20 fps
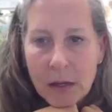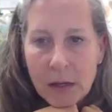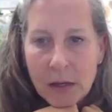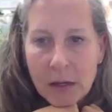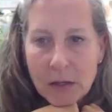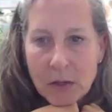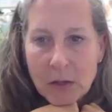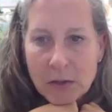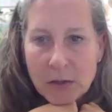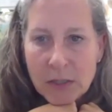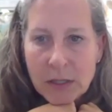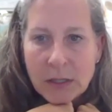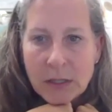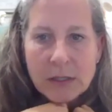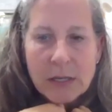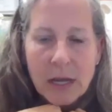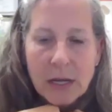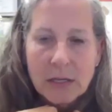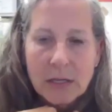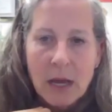using
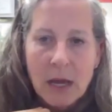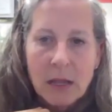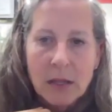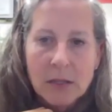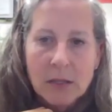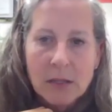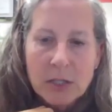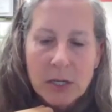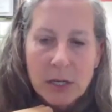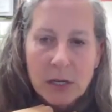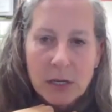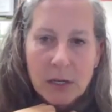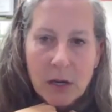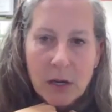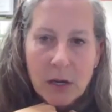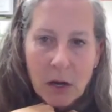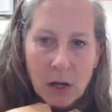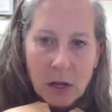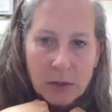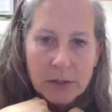technology
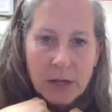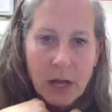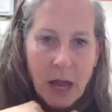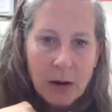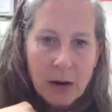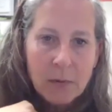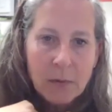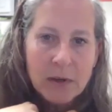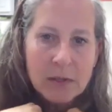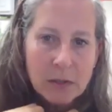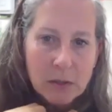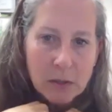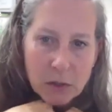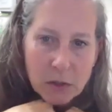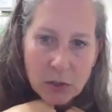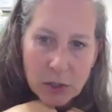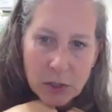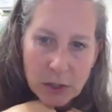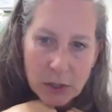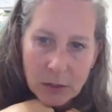called high
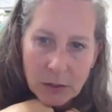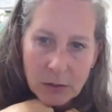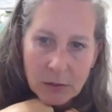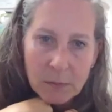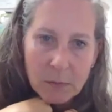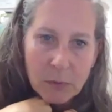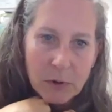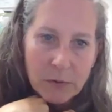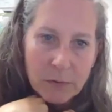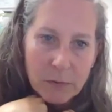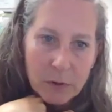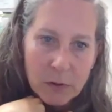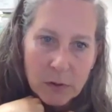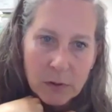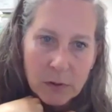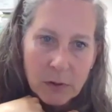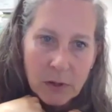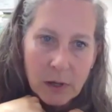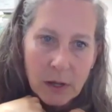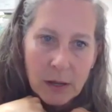resolution
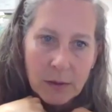peripheral